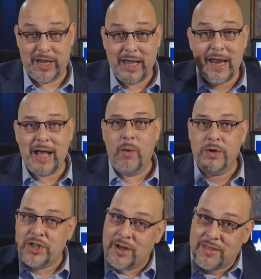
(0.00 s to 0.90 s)
Okay, I
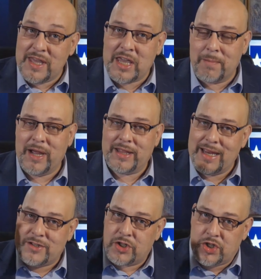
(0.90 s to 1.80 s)
want you to think about
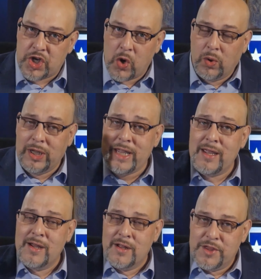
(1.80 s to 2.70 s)
that. It's
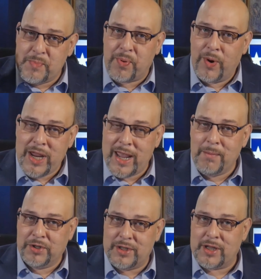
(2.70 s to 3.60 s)
solely the
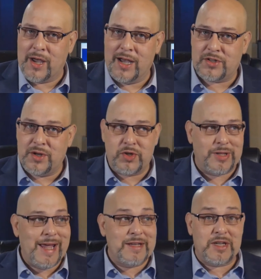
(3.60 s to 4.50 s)
preamble to the
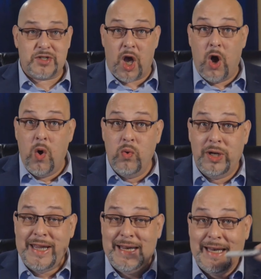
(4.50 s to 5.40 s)
Constitution. That is his
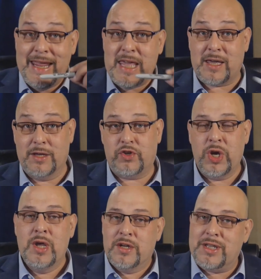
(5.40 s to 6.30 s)
only linkage
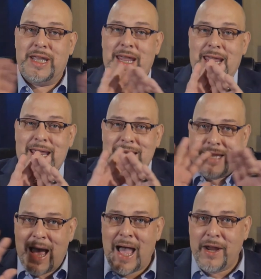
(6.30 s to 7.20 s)
to the
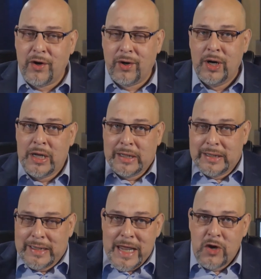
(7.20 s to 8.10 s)
entire
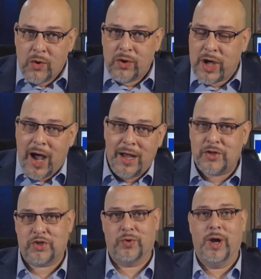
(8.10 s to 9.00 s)
legal
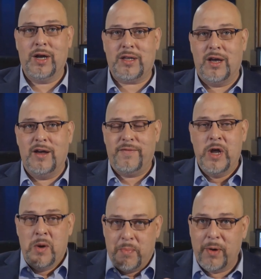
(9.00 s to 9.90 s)
construct of
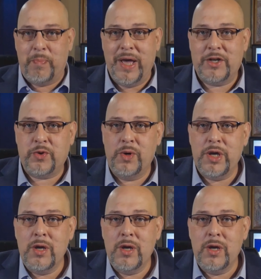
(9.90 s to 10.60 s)
perpetual